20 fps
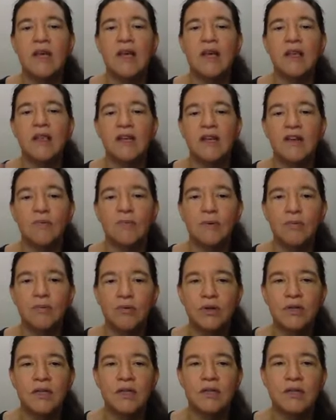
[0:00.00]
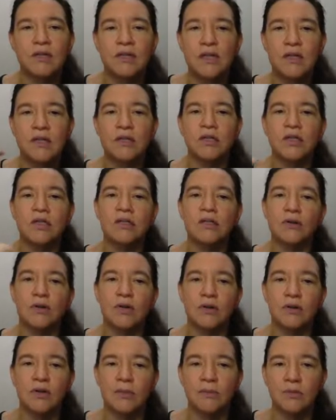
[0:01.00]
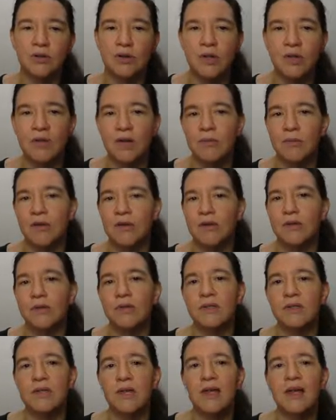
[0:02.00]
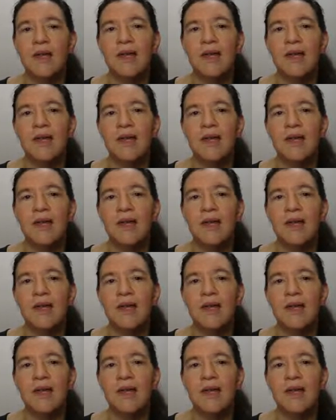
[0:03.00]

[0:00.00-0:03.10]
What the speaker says: And then I've been putting signatures or encryption there because